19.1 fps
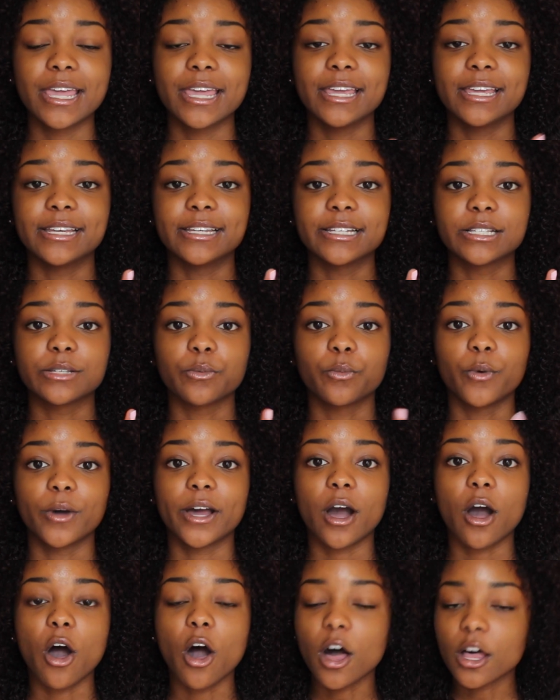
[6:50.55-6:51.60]
is
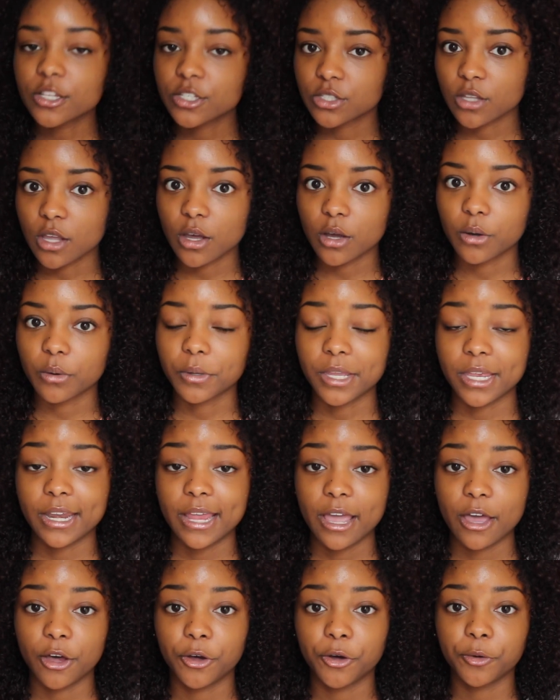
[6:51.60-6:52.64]
what also can
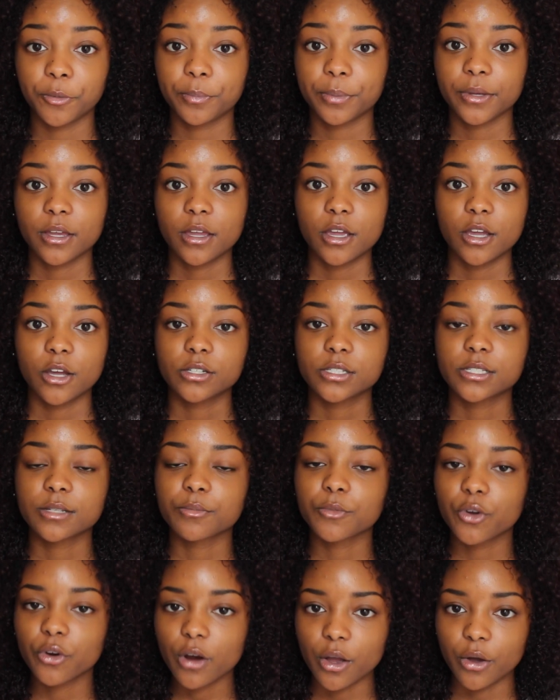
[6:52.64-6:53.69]
help
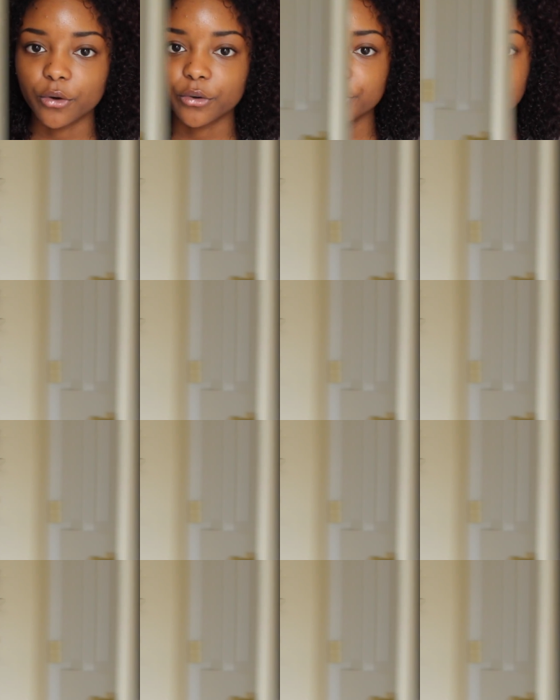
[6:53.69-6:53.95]
some growth.